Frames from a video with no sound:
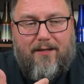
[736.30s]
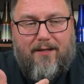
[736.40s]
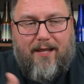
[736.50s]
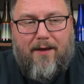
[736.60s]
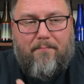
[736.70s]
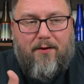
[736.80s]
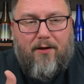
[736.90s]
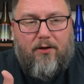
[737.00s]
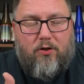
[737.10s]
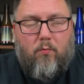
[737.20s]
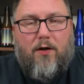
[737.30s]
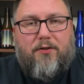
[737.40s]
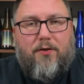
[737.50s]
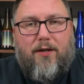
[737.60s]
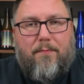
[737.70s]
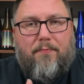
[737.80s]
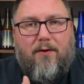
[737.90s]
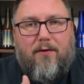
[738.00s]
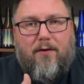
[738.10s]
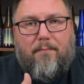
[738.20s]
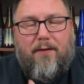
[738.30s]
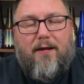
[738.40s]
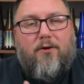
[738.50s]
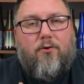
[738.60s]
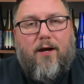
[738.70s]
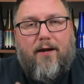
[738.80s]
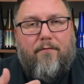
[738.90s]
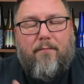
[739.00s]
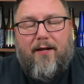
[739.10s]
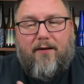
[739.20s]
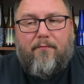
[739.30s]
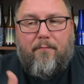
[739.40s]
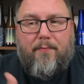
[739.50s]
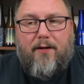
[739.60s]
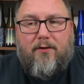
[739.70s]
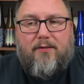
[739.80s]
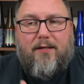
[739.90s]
them to want to keep being creative and make different beers.